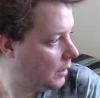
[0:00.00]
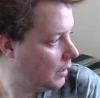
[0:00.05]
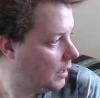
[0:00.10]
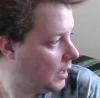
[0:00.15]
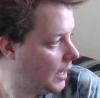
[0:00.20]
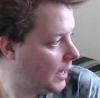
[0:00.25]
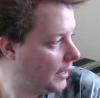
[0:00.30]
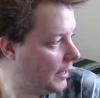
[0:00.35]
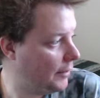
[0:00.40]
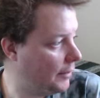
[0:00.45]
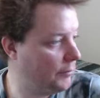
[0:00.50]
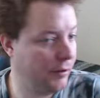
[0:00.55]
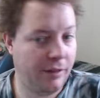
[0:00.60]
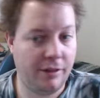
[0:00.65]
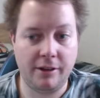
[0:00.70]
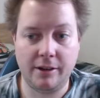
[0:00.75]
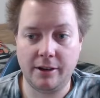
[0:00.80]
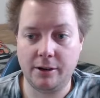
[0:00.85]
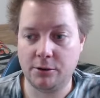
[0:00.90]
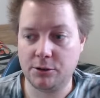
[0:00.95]
And
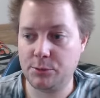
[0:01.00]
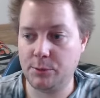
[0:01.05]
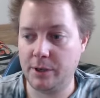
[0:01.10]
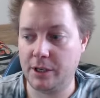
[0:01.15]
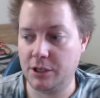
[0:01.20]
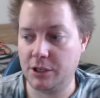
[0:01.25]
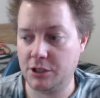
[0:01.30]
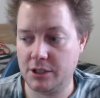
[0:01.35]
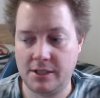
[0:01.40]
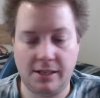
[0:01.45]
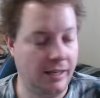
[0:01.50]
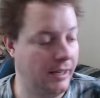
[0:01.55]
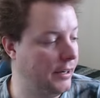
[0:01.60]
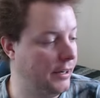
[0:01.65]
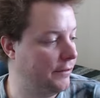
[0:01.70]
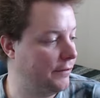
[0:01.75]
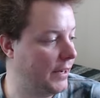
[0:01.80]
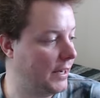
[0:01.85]
everything else we can just leave